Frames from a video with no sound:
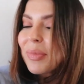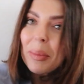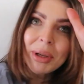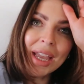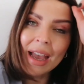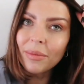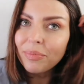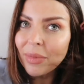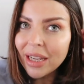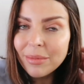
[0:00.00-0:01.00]
But yeah,
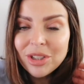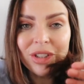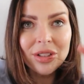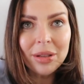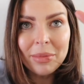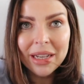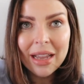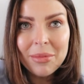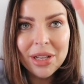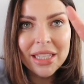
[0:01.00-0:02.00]
my camera
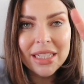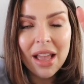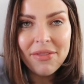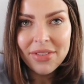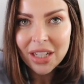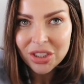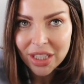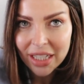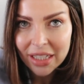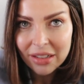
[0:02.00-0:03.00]
is
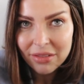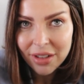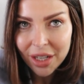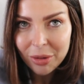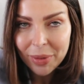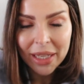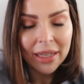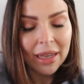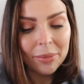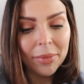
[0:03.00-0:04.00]
flashing right up
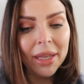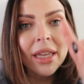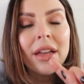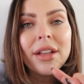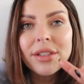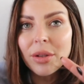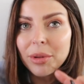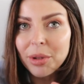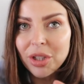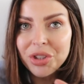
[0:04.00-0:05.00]
here at me, so I'm
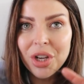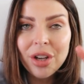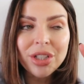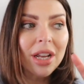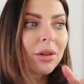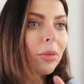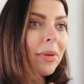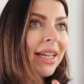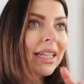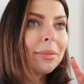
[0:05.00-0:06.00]
gonna put it on charge and I'll be
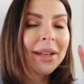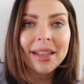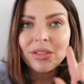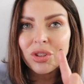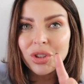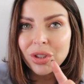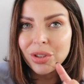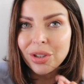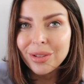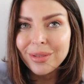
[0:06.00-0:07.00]
back in a minute to show
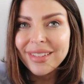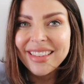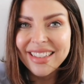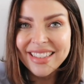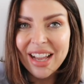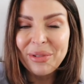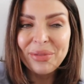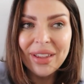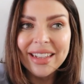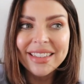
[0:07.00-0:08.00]
you this
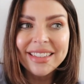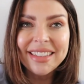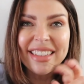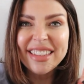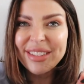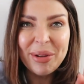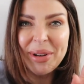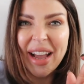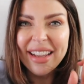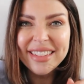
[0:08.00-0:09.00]
outfit, because it's so
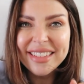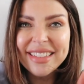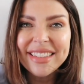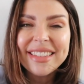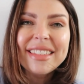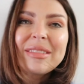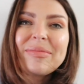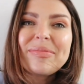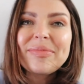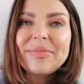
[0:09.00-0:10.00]

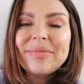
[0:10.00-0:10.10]
nice.